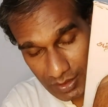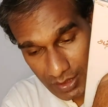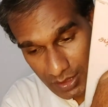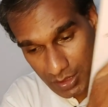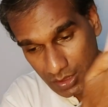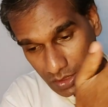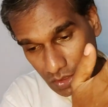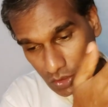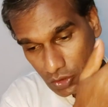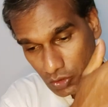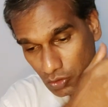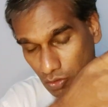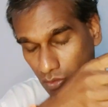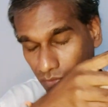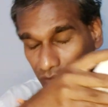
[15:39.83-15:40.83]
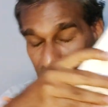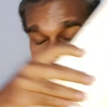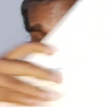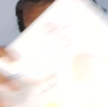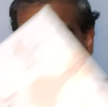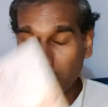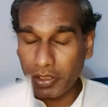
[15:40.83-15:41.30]
we need to
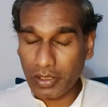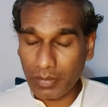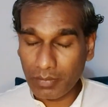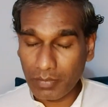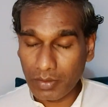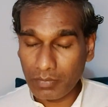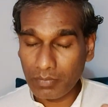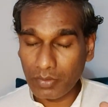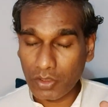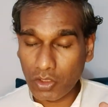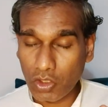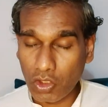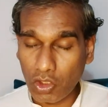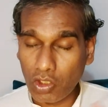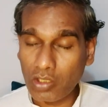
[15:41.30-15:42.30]
remember God like a star